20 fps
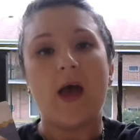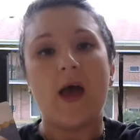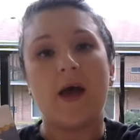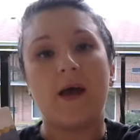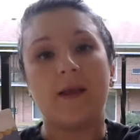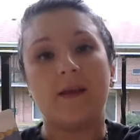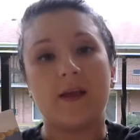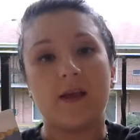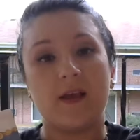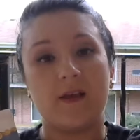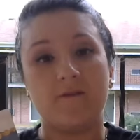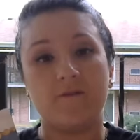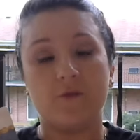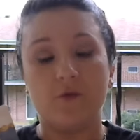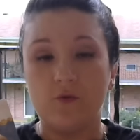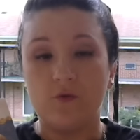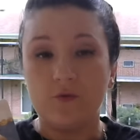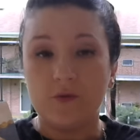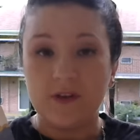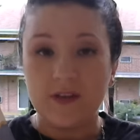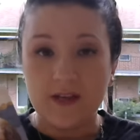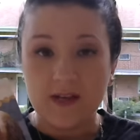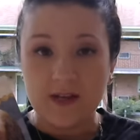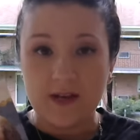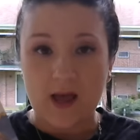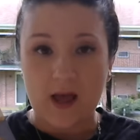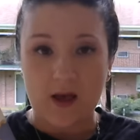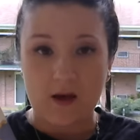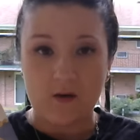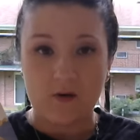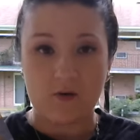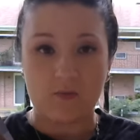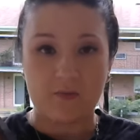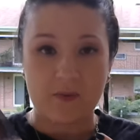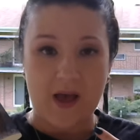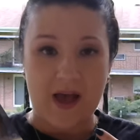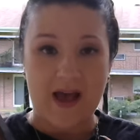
And if you need help,